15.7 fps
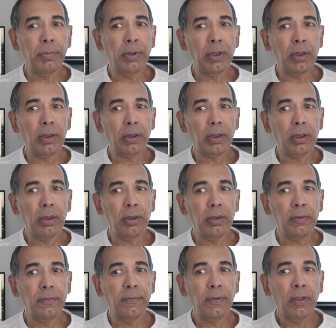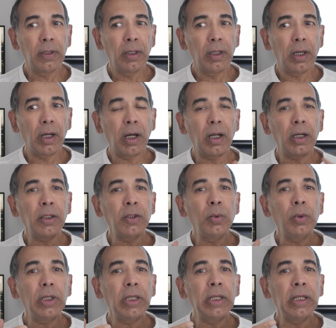part is, are
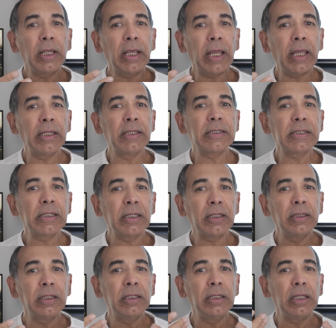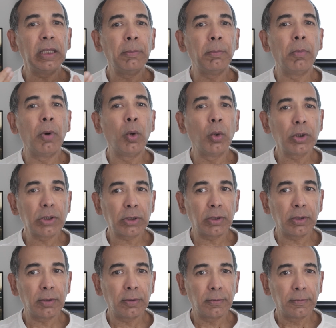you enhancing the
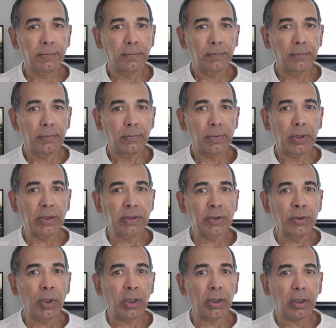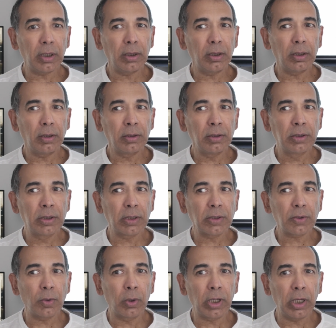emotion? It's not
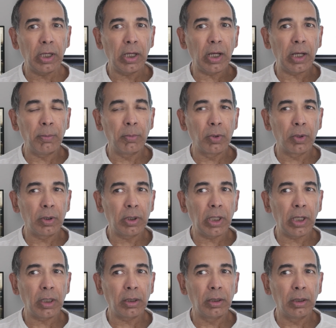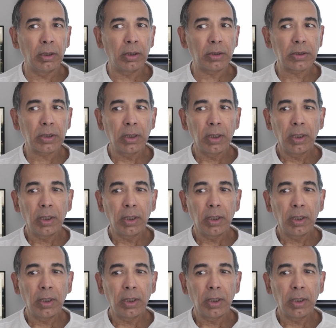just, okay, I'm going to take this